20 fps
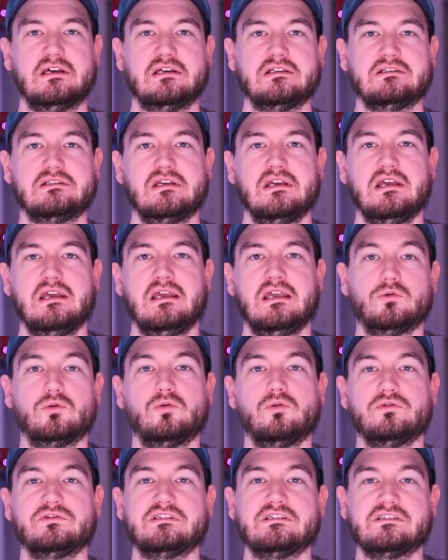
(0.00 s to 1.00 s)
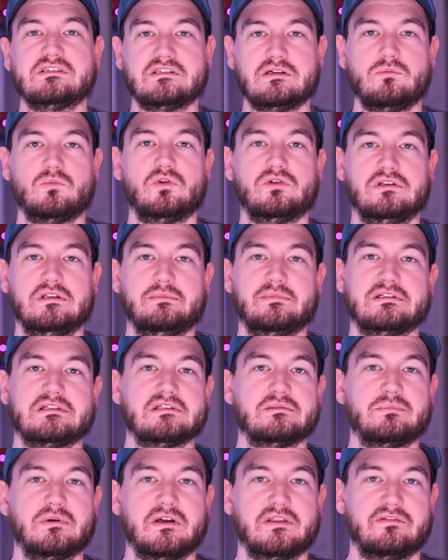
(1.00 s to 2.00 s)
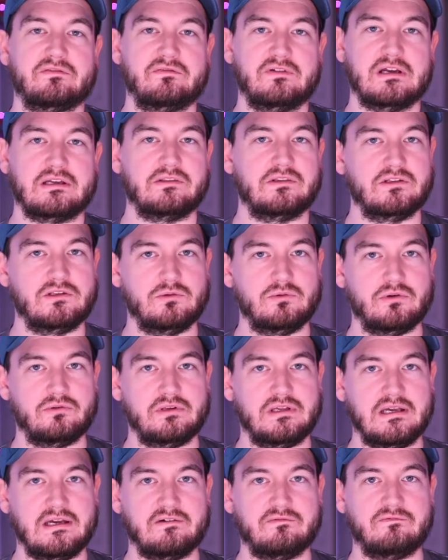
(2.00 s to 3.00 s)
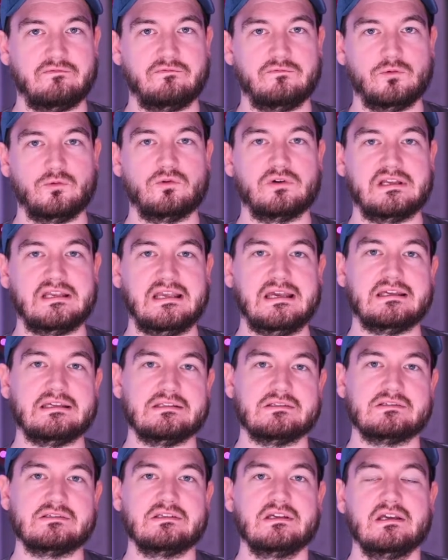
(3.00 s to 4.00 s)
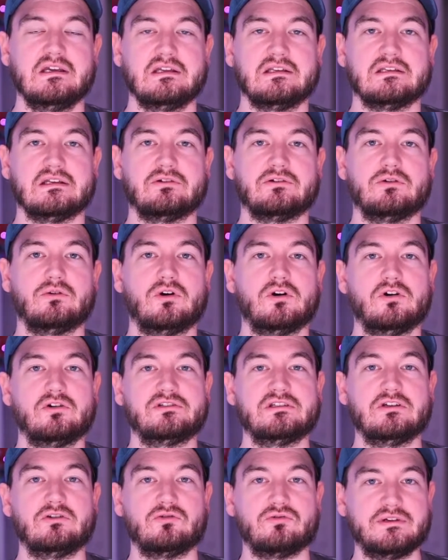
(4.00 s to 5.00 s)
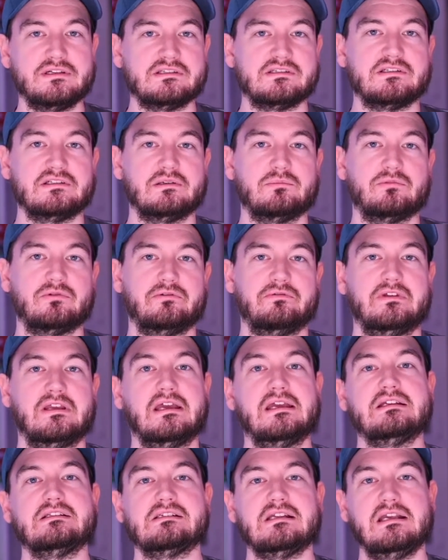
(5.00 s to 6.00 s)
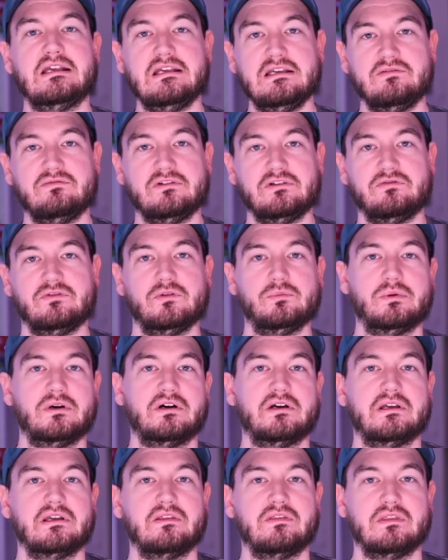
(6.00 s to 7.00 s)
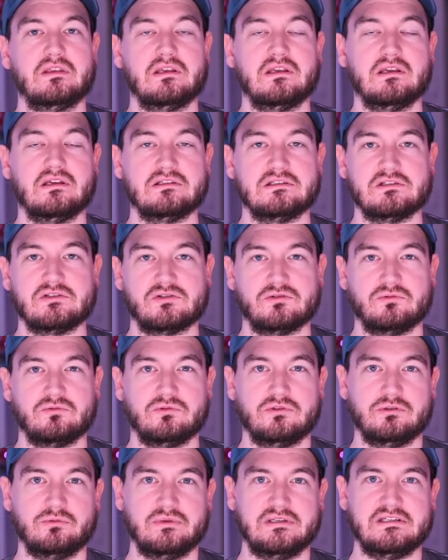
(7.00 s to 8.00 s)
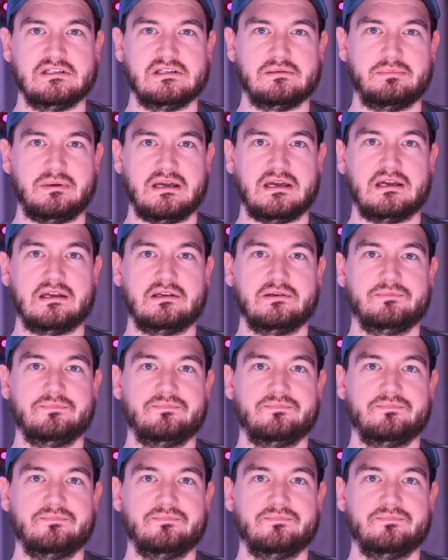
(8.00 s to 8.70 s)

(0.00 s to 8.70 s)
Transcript: that your course is somewhat limited by the fact that you only have four gates. Now, you can't increase the number of gates even if you buy the additional Luigi pack,